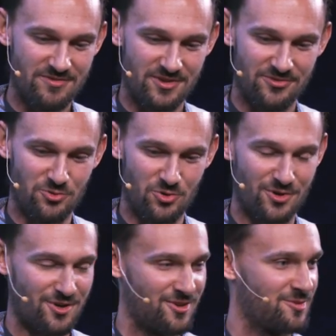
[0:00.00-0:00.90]
it
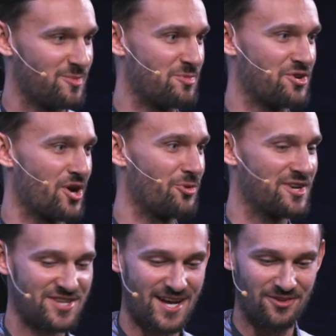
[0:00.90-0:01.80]
for maybe hallway
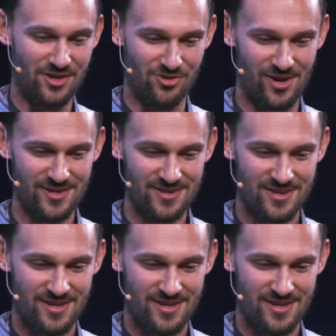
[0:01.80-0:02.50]
chat later on.